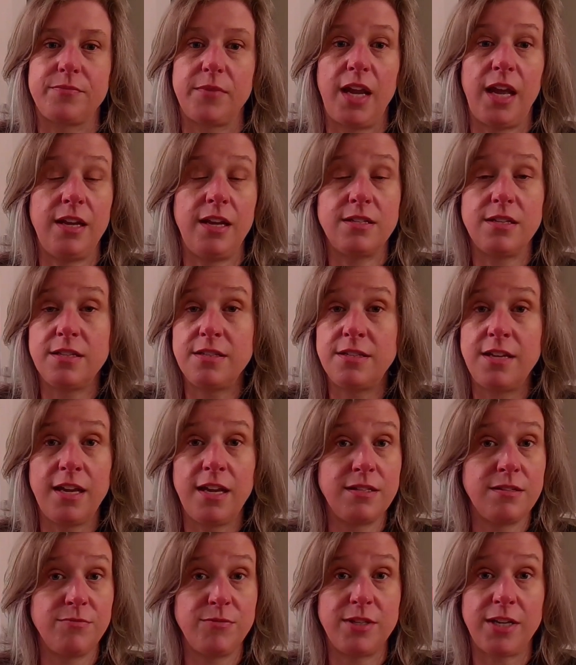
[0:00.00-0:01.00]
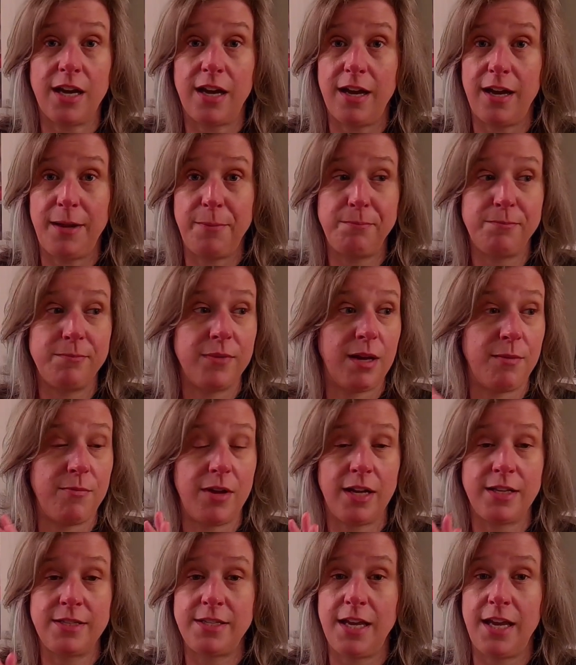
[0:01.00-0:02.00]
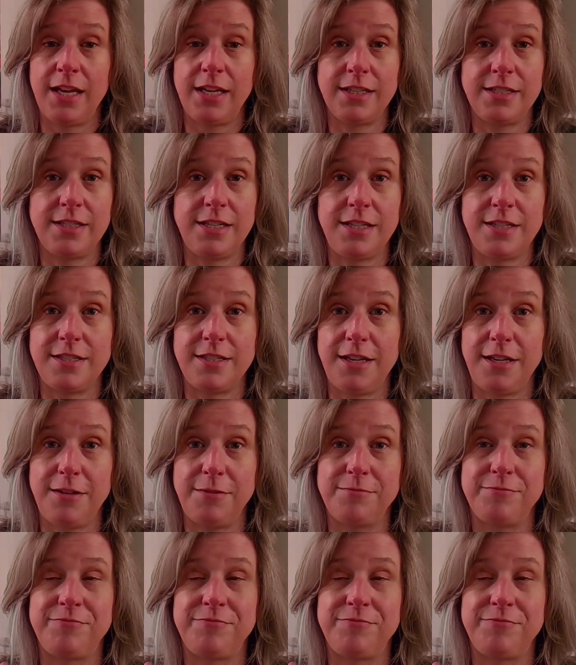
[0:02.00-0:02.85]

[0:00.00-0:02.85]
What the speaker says: And it does take some time. I'm not saying it's easy.